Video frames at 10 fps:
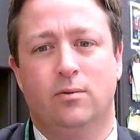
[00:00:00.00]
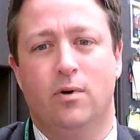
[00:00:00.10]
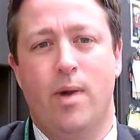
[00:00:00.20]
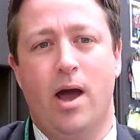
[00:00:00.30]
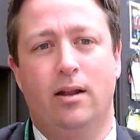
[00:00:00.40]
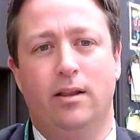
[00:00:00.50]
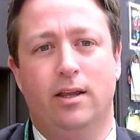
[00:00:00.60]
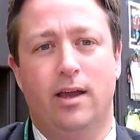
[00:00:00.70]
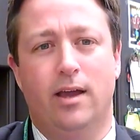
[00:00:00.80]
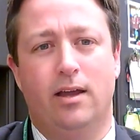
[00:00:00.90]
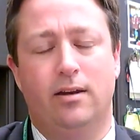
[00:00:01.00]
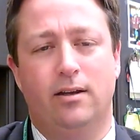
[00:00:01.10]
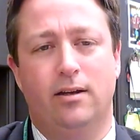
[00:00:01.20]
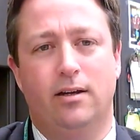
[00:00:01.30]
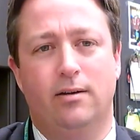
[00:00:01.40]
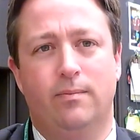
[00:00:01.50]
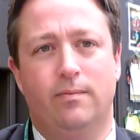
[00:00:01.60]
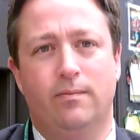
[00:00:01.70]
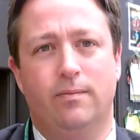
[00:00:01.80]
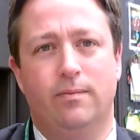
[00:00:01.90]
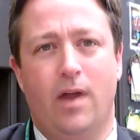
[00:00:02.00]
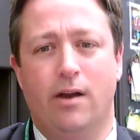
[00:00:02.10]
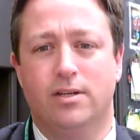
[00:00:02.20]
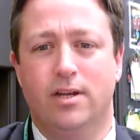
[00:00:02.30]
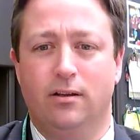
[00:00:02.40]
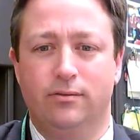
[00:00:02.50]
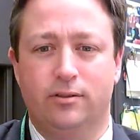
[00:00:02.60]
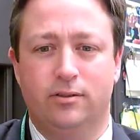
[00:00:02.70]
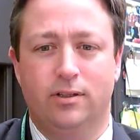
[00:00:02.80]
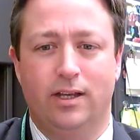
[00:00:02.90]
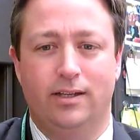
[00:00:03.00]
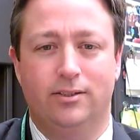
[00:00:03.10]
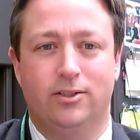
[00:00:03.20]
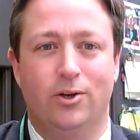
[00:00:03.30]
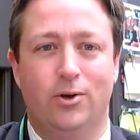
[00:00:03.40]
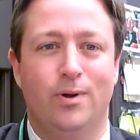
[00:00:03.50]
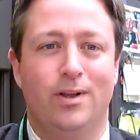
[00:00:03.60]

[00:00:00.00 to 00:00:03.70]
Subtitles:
we're modeling that ourselves. And so